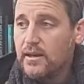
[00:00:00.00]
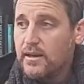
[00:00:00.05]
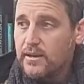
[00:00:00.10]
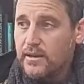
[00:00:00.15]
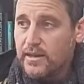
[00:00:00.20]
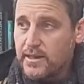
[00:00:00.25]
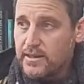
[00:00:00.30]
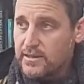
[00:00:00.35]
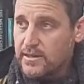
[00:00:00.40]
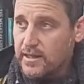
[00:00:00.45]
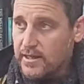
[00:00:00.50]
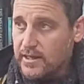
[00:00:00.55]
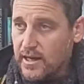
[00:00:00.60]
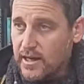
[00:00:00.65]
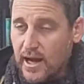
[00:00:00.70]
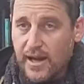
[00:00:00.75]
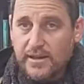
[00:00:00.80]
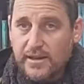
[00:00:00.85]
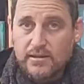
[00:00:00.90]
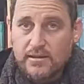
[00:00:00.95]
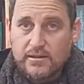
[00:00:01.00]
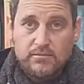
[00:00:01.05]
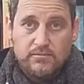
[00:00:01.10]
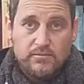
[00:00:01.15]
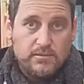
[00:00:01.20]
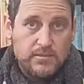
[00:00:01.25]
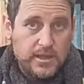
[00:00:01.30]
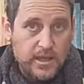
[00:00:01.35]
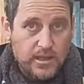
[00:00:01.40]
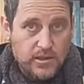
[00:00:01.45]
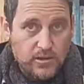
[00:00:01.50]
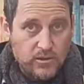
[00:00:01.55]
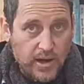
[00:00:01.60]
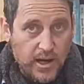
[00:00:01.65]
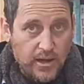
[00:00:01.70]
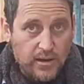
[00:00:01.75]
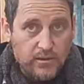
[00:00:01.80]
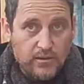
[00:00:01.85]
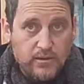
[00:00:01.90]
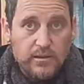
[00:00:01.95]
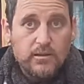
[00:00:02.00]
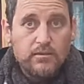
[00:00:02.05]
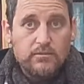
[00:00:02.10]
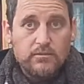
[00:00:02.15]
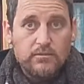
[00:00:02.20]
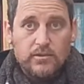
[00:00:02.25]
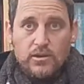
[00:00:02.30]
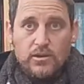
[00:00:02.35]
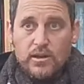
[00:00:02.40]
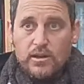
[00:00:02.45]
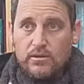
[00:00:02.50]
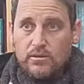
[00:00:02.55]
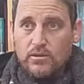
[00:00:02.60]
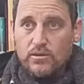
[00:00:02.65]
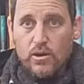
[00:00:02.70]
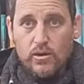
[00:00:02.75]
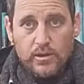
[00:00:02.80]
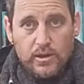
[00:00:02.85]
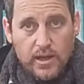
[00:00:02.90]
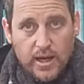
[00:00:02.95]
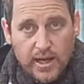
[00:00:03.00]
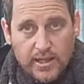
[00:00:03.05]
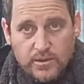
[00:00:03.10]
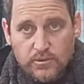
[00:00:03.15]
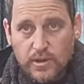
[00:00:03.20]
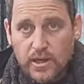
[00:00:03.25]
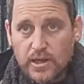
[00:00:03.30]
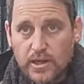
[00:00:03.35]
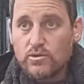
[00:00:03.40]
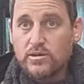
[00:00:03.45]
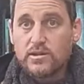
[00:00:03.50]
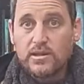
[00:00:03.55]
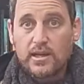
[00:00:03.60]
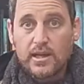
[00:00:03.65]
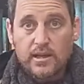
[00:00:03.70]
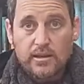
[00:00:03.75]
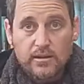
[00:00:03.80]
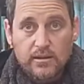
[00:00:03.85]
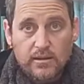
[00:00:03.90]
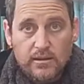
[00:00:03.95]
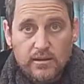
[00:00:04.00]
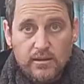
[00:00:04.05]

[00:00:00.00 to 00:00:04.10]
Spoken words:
they said God kicked you out. You didn't go in God's way, you sinned.